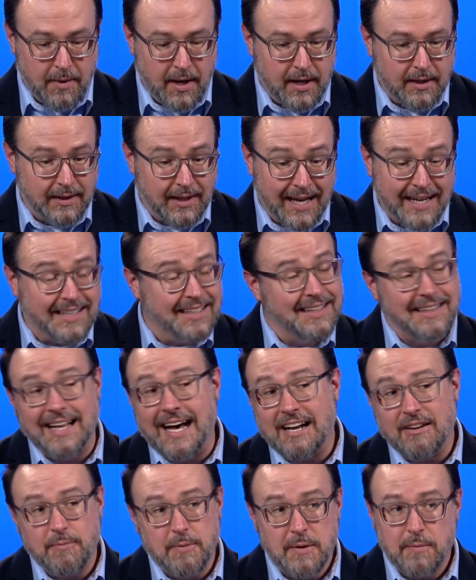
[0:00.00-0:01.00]
like a
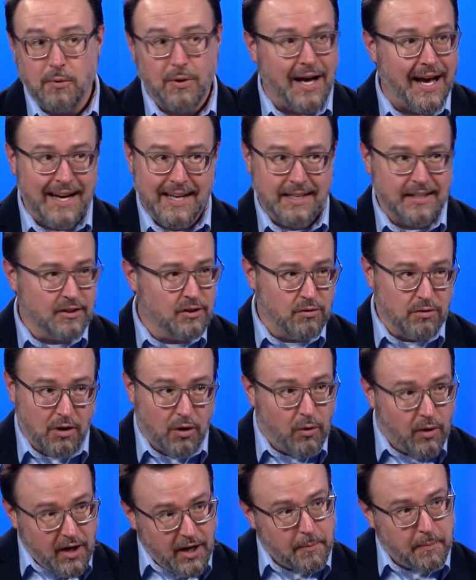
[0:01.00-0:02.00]
lot of people, I didn't
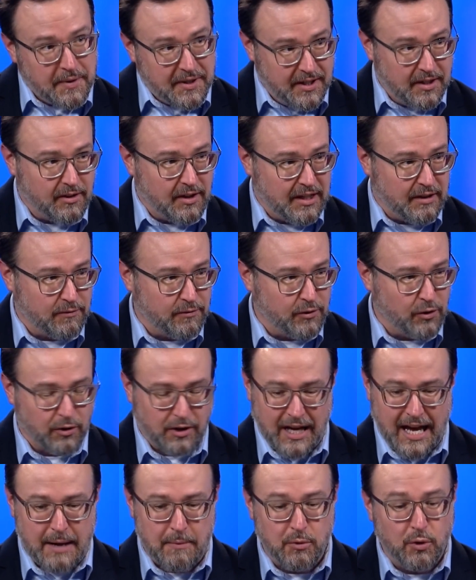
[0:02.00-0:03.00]
grow up here in
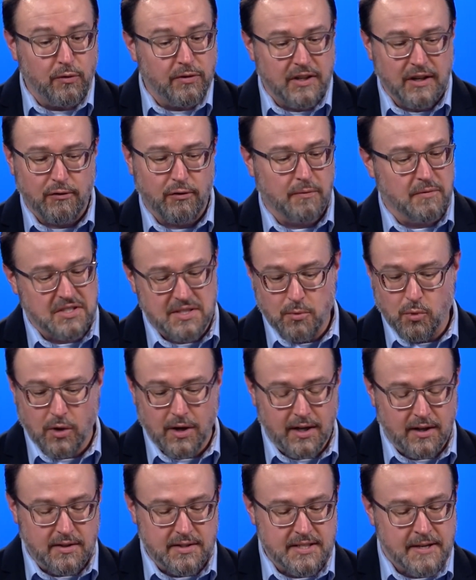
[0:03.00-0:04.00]
Florida. I moved here from
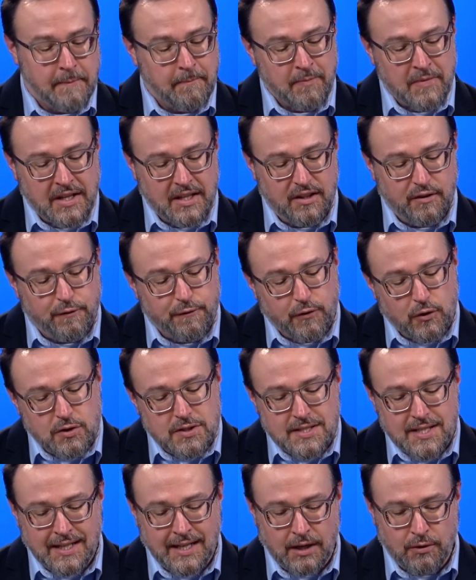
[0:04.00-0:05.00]
somewhere else. And the
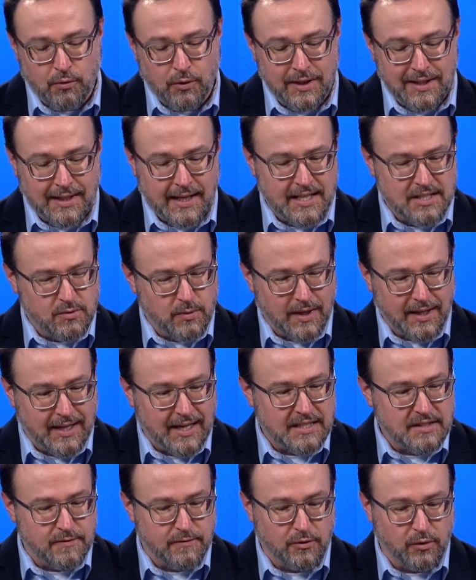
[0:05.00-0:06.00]
first thing I realized when I
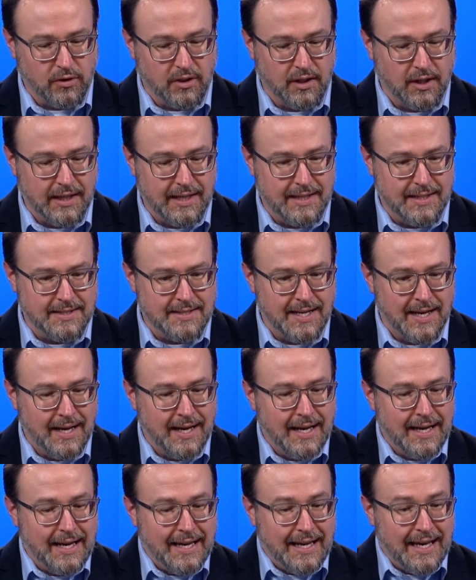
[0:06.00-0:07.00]
got to Florida is
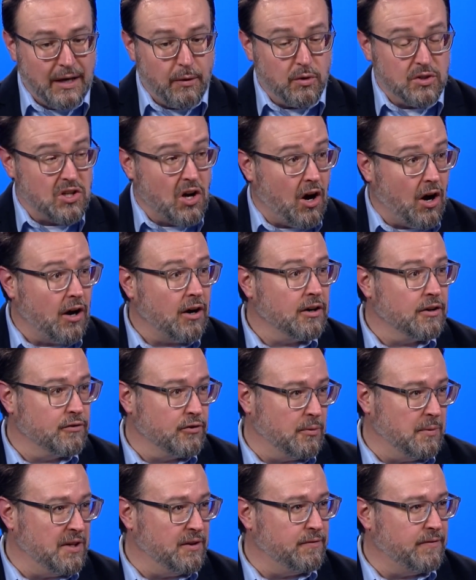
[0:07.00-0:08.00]
it was hard
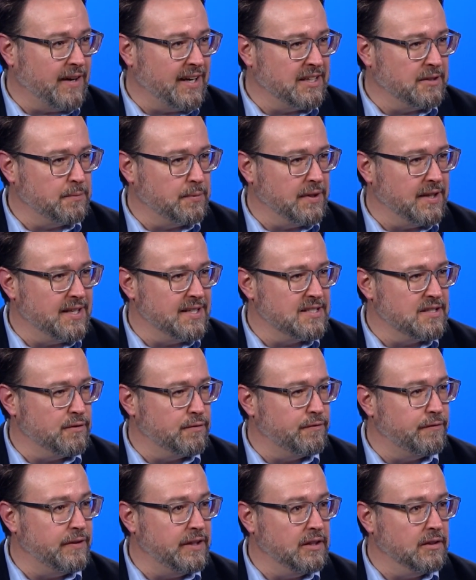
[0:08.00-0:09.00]
for me to find a place to
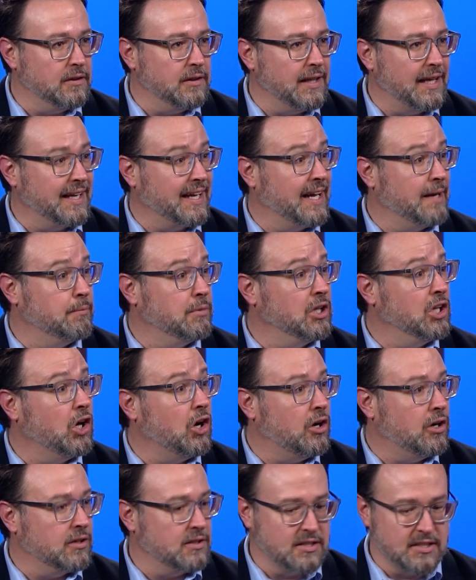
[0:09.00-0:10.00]
feel like I
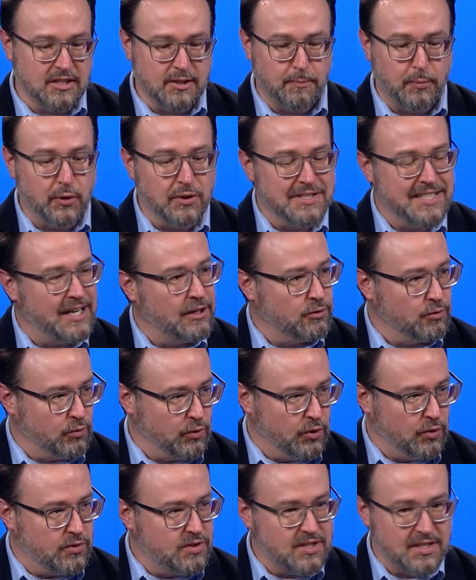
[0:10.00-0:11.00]
belonged, to put down
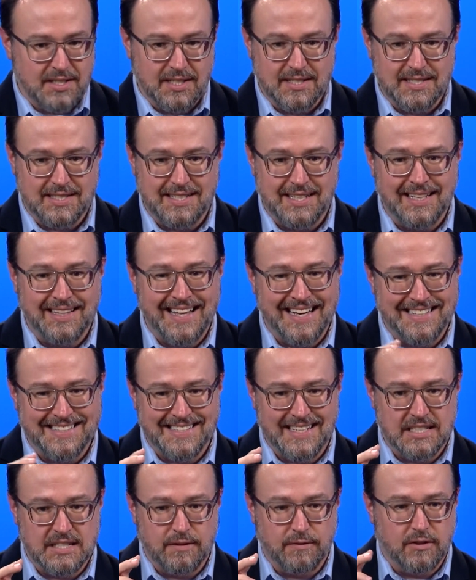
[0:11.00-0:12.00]
roots, to see that
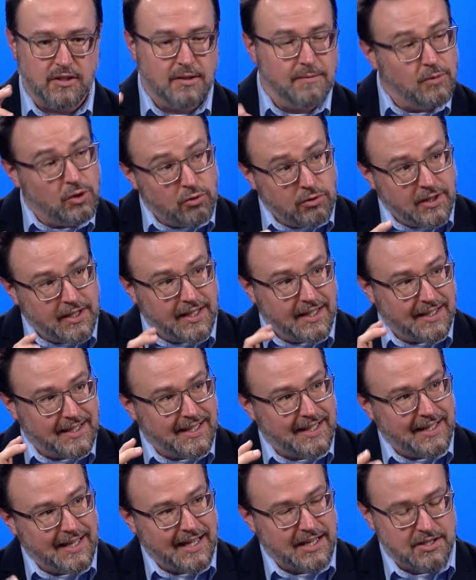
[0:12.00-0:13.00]
sense of community and
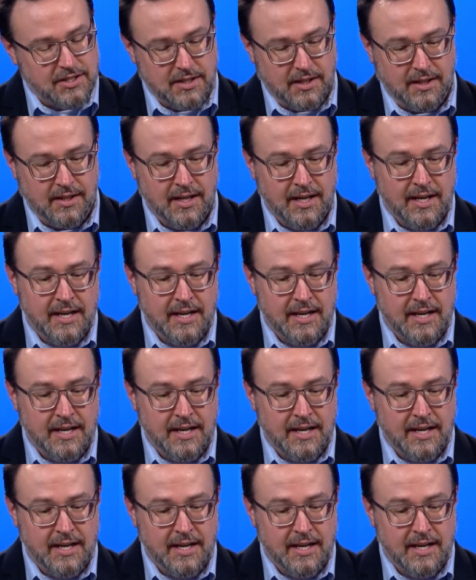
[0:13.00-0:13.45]
connection.